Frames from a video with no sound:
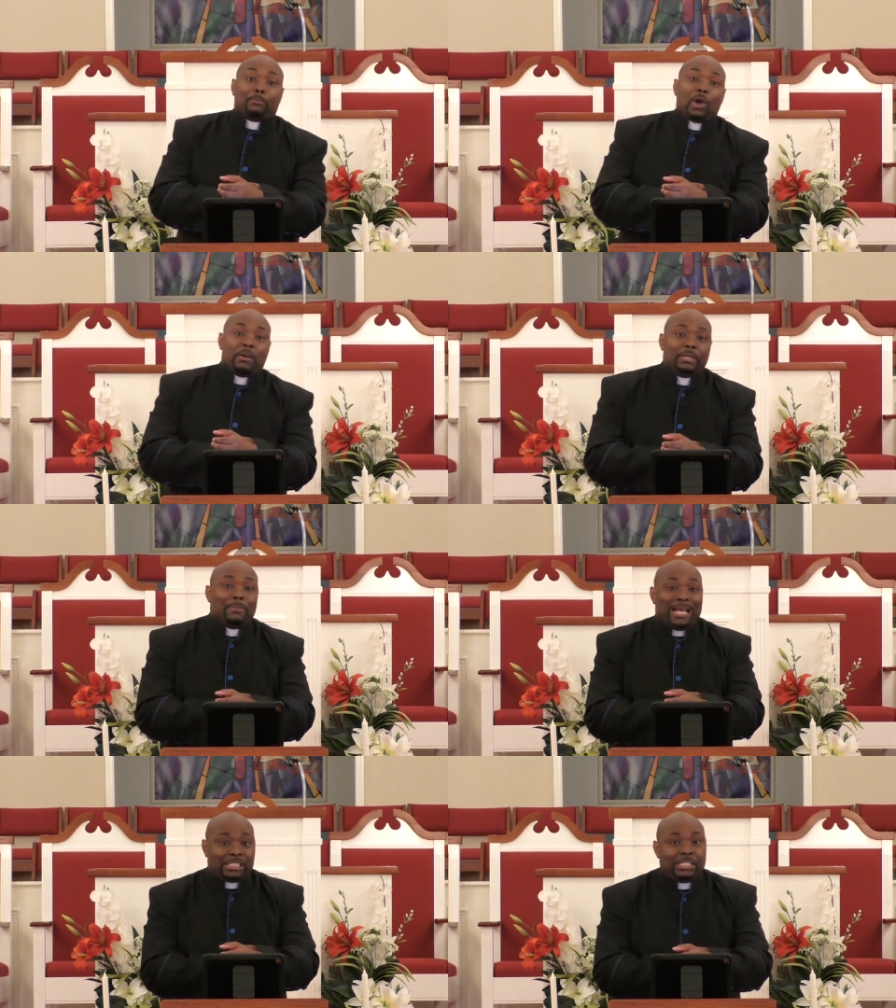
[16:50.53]
probably
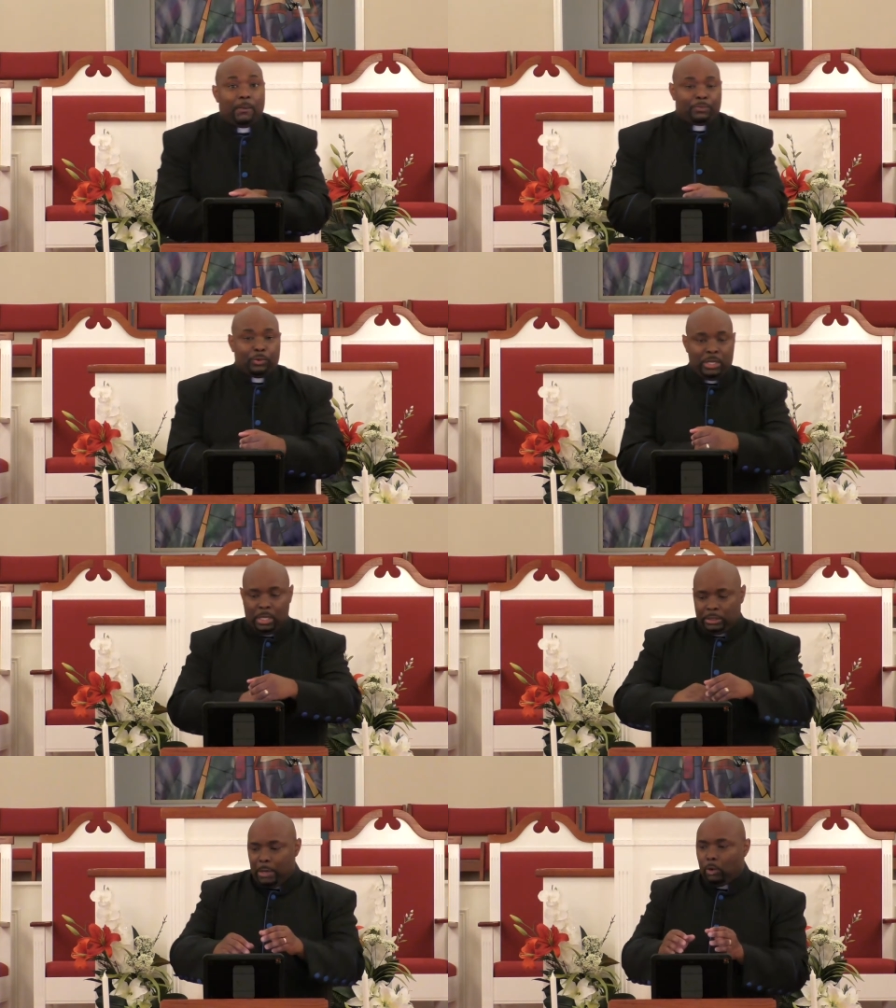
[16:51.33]
by step three,
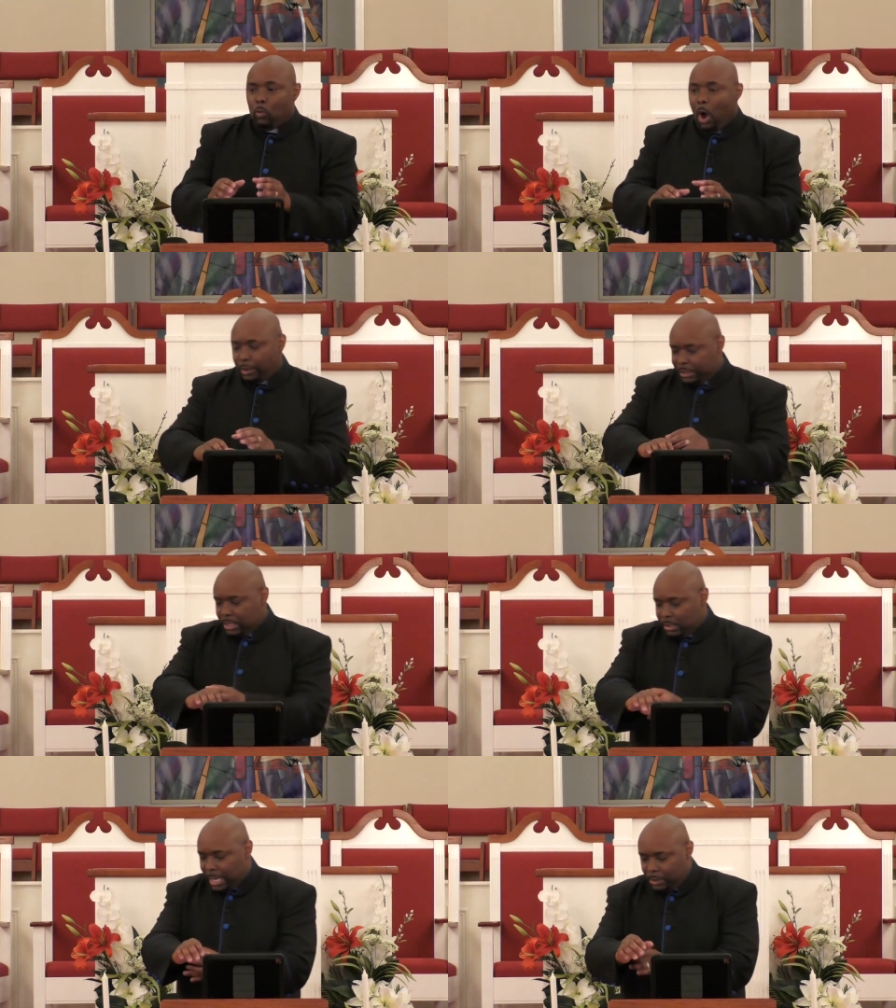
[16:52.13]
they were walking
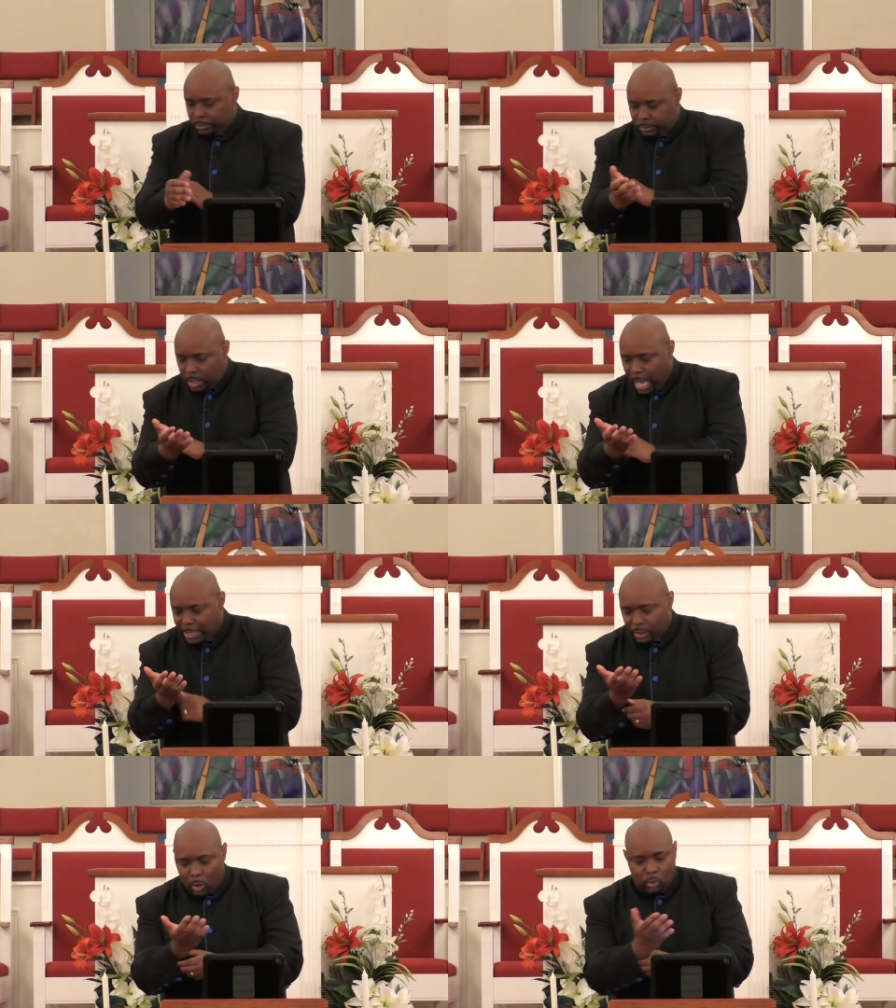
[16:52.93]
there like, well,
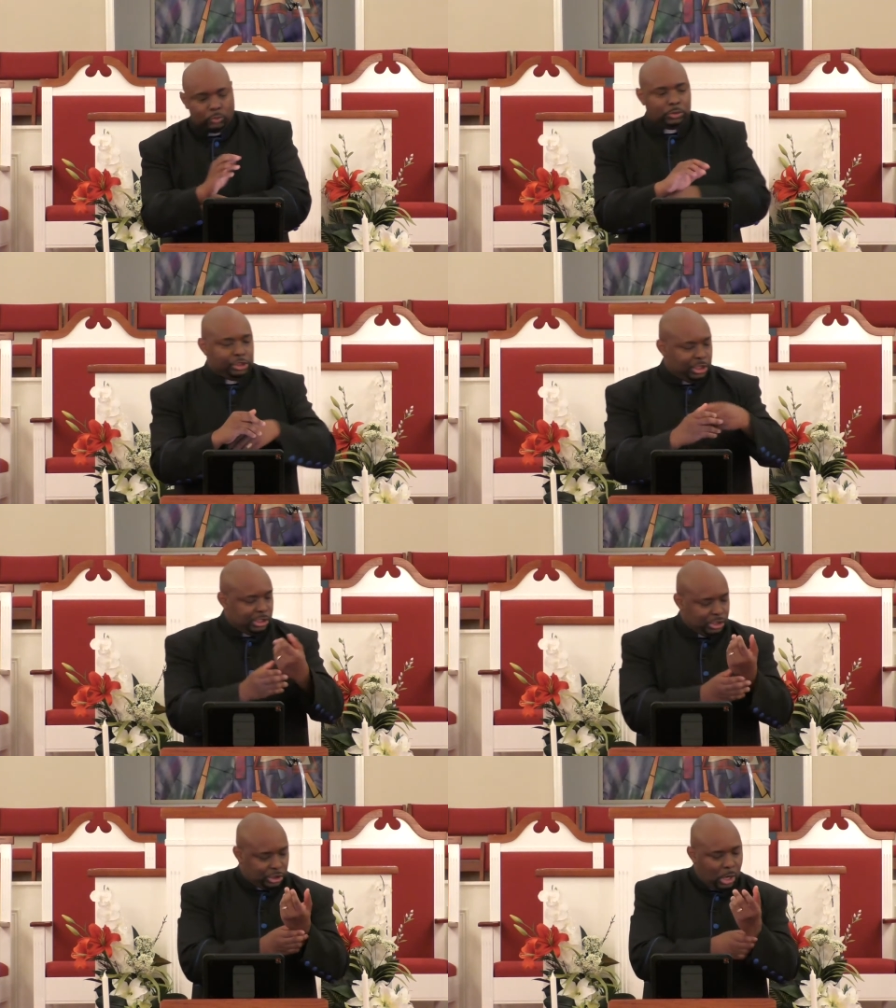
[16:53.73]
I know
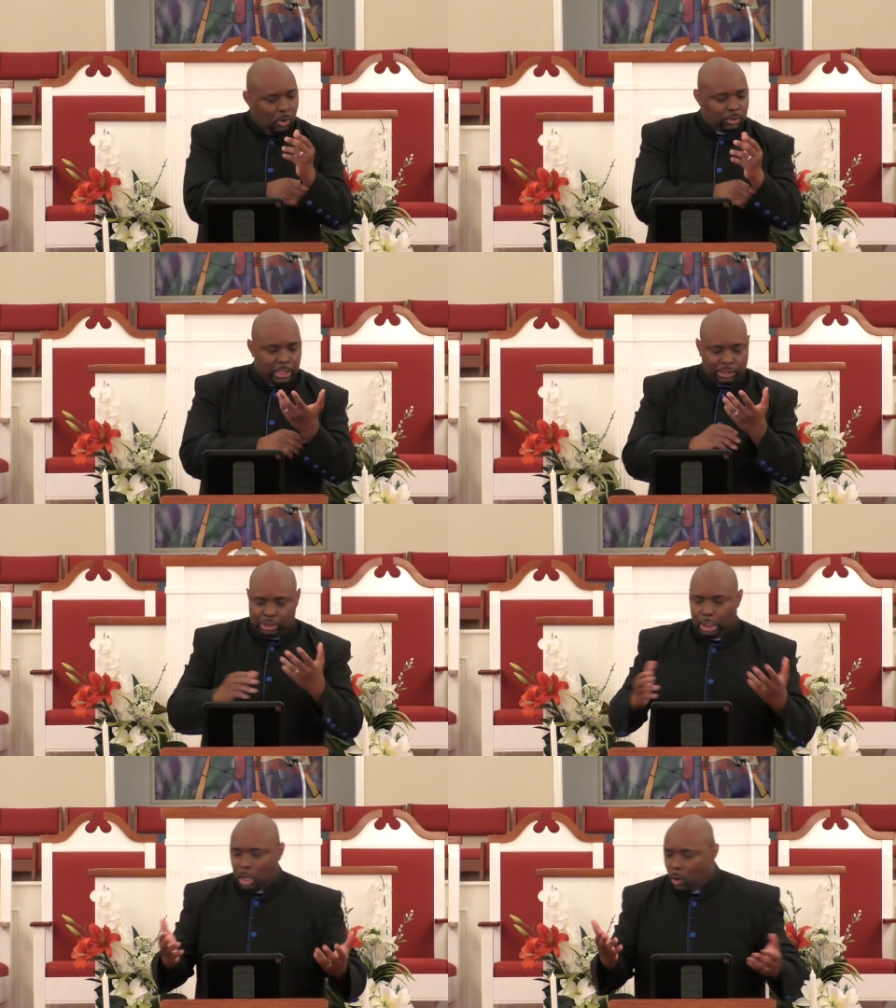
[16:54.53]
Jesus told us
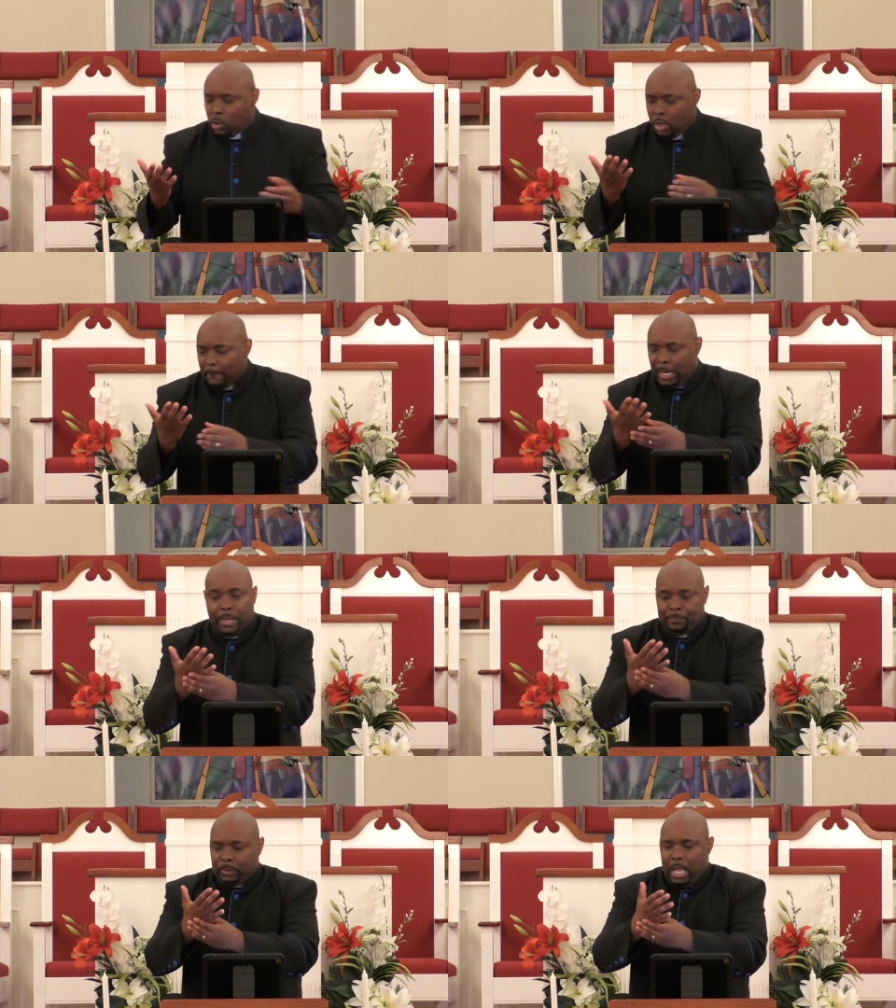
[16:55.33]
to go,
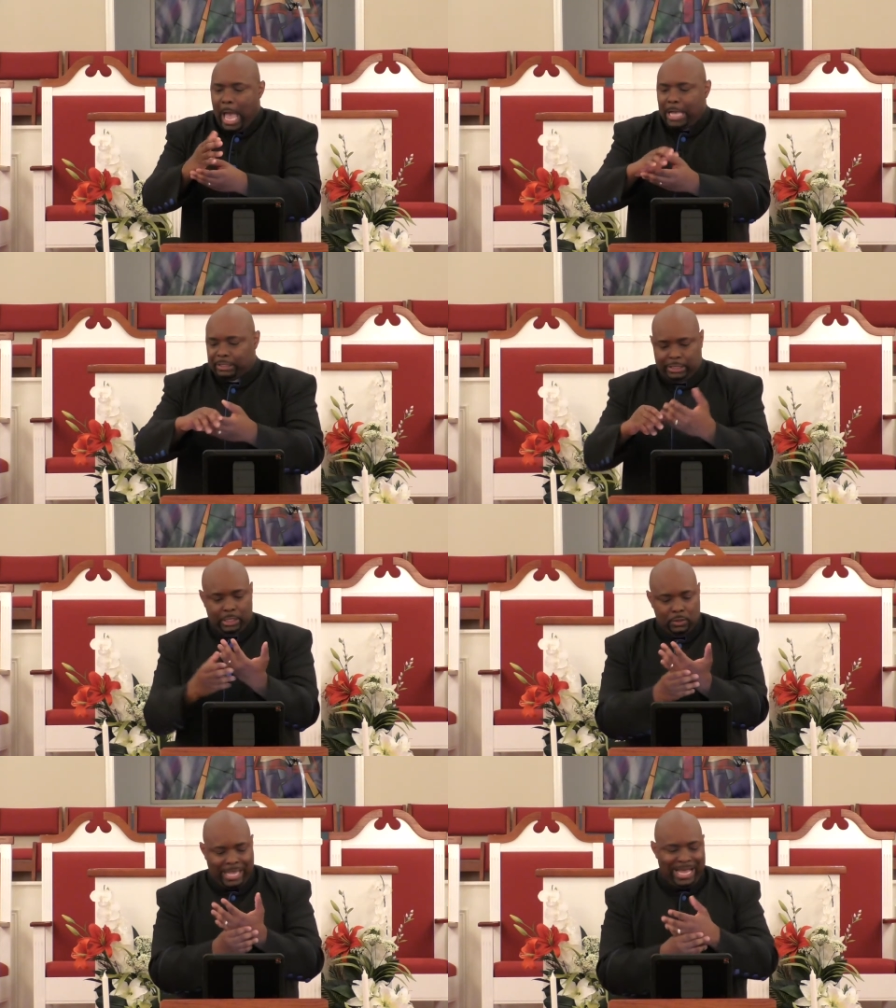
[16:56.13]
but I
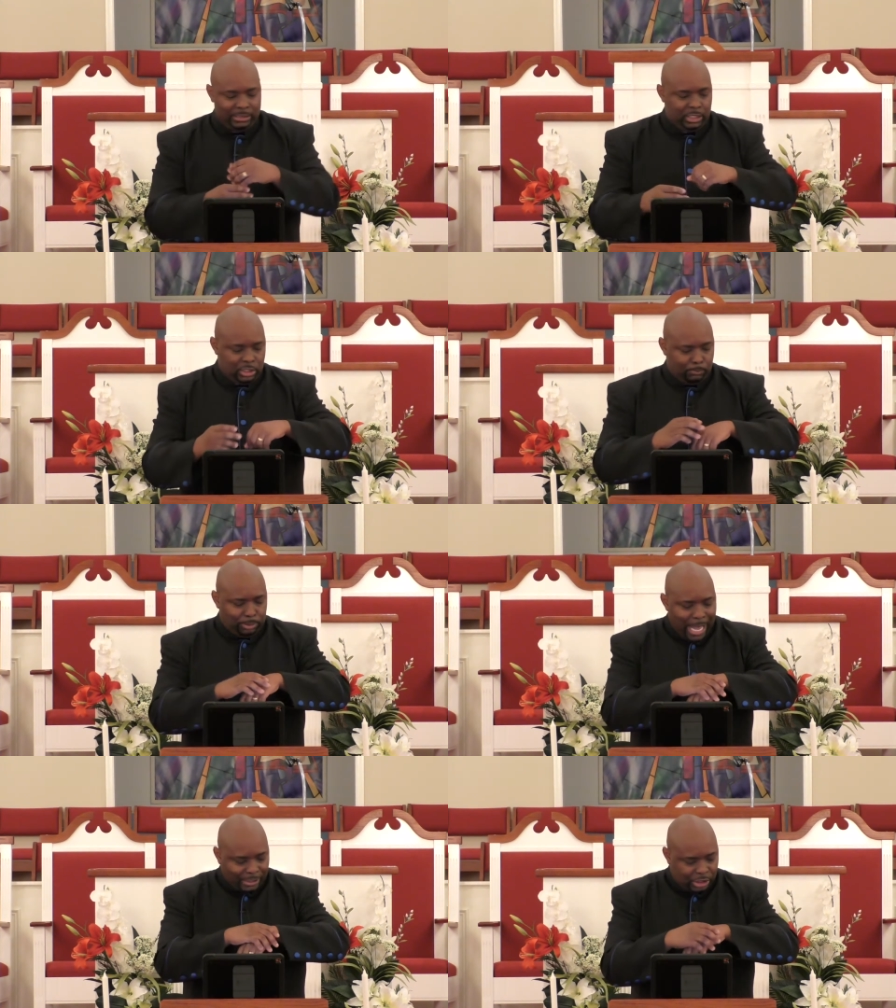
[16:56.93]
still got these
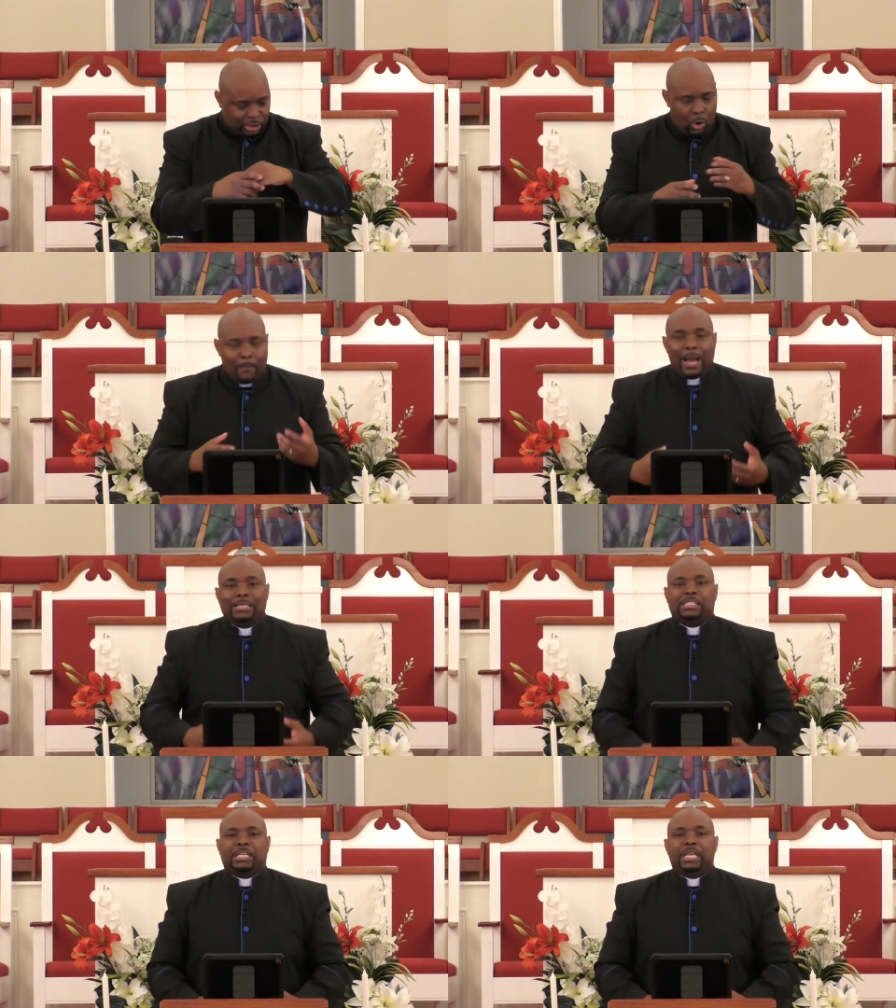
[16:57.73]
blotches on
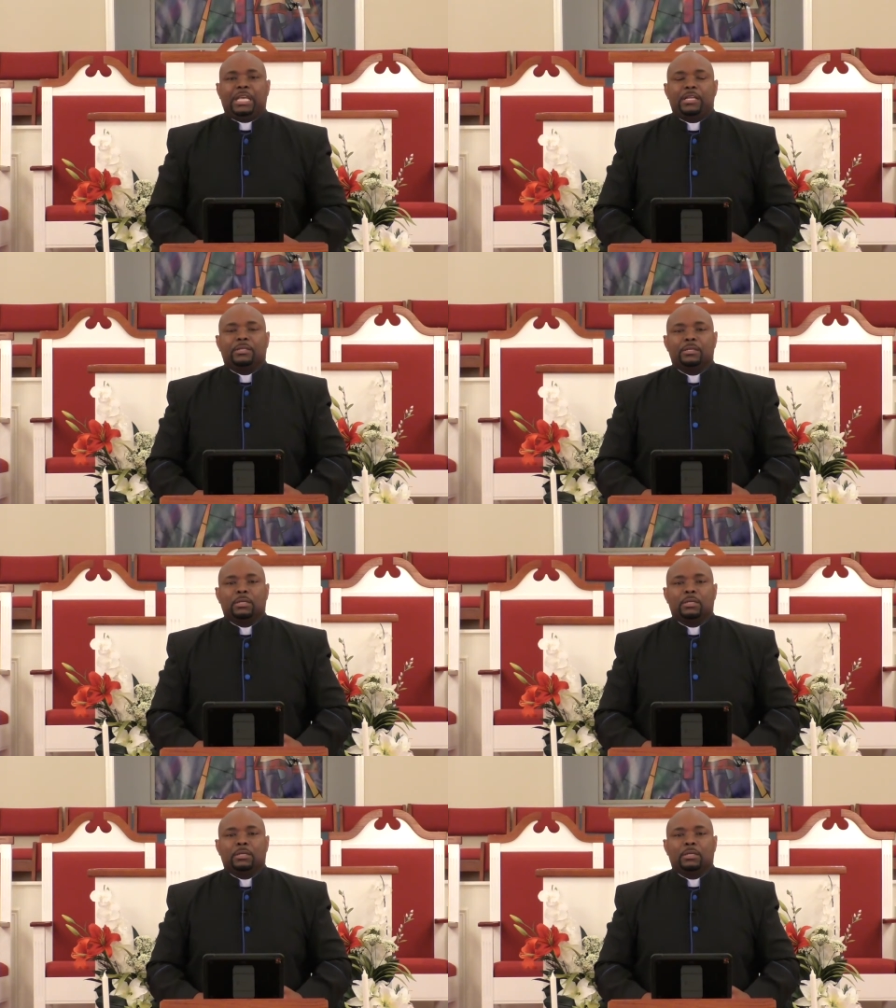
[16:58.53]
my skin.